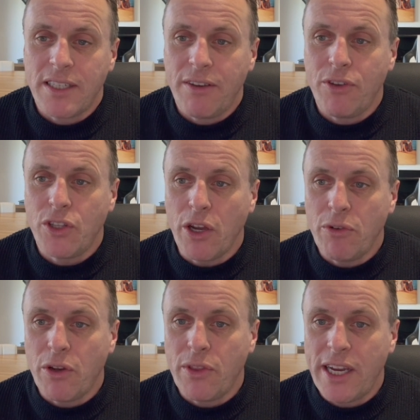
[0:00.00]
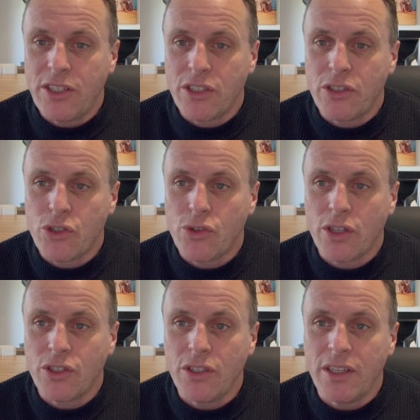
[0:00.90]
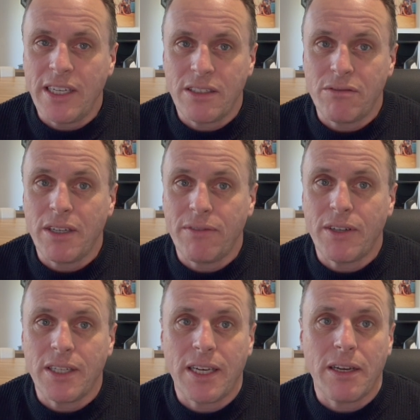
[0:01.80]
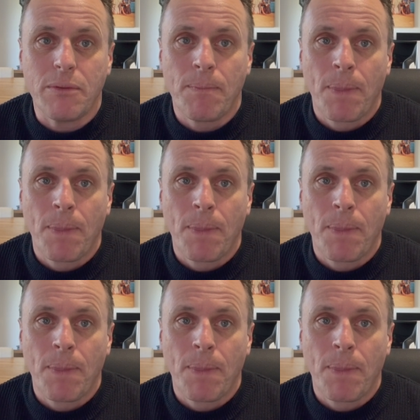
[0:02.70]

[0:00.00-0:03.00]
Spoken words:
If you don't know the age of construction, you need to really find it out.